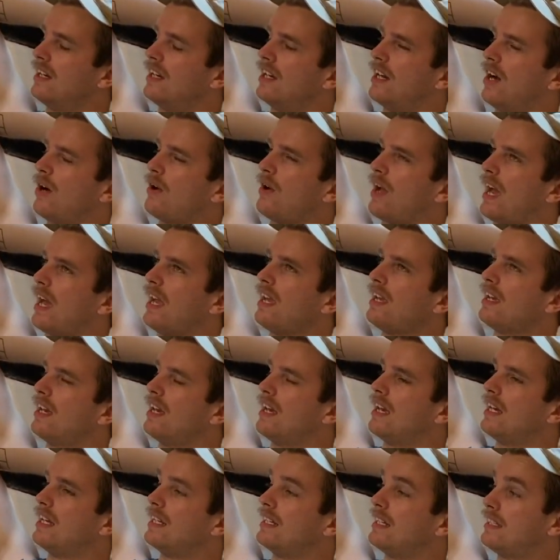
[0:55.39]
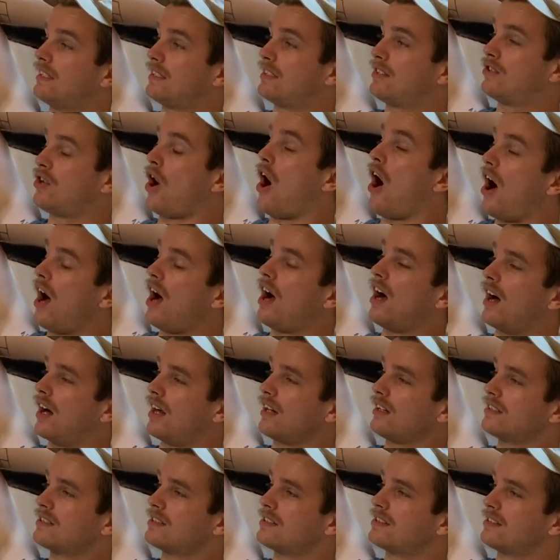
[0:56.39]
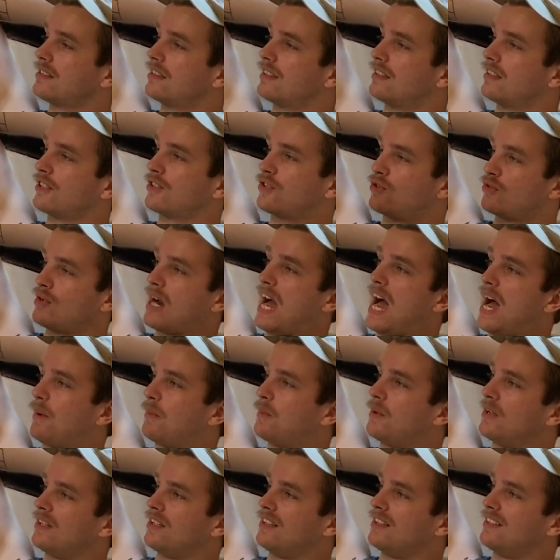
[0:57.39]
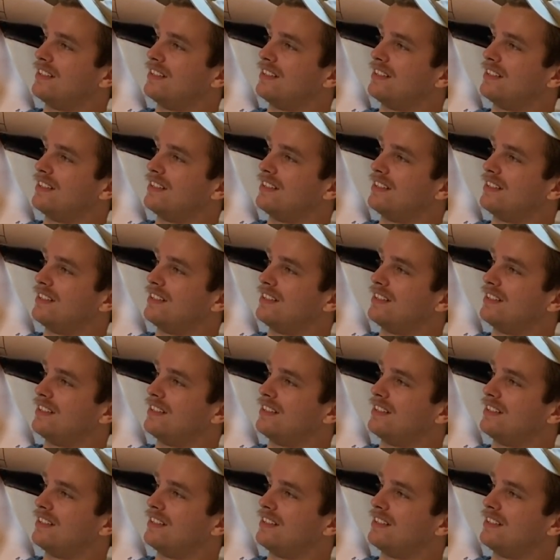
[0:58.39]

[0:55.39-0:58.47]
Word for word: right? Okay, dogs growl